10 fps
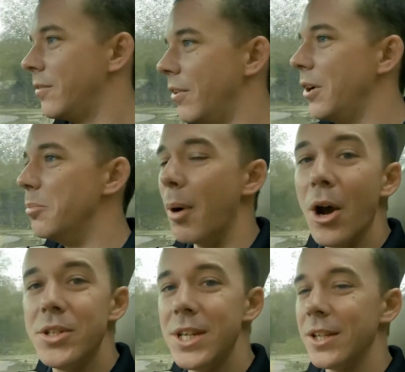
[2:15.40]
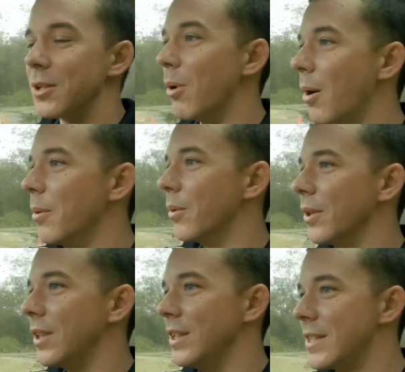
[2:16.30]
Very boaty at the moment
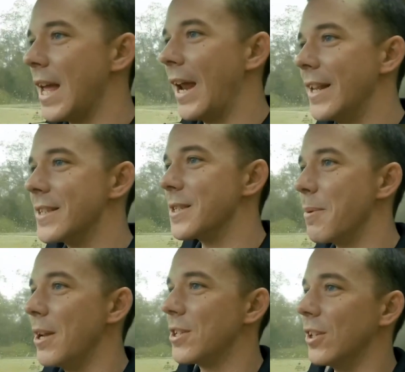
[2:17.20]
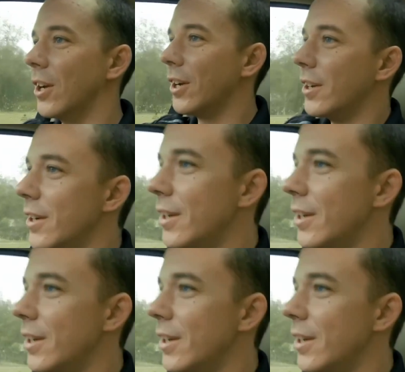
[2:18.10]
with the standard suspension though.